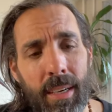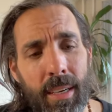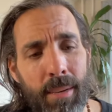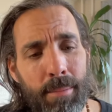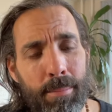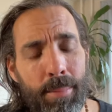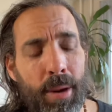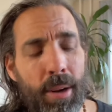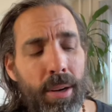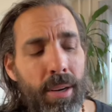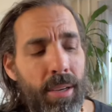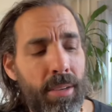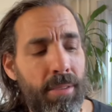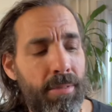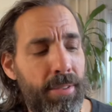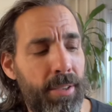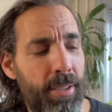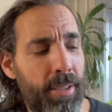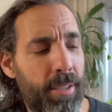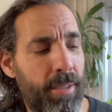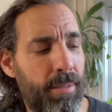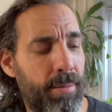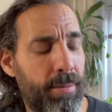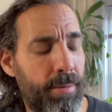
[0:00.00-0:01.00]
Part of
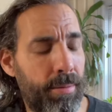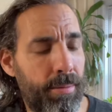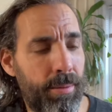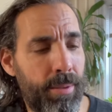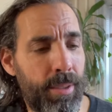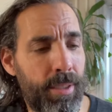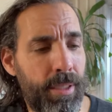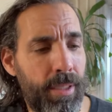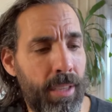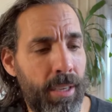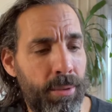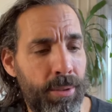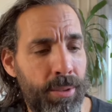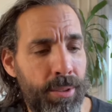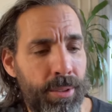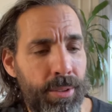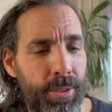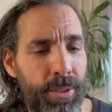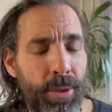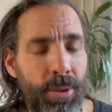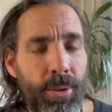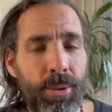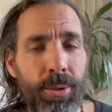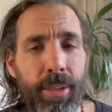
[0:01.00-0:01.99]
what I was
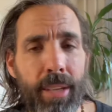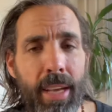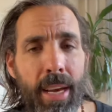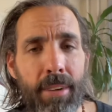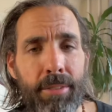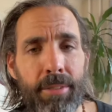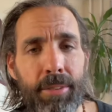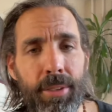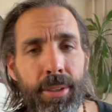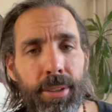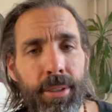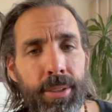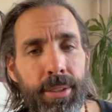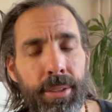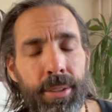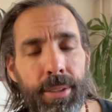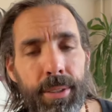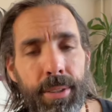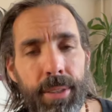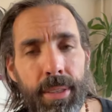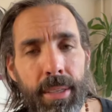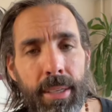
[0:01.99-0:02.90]
told after,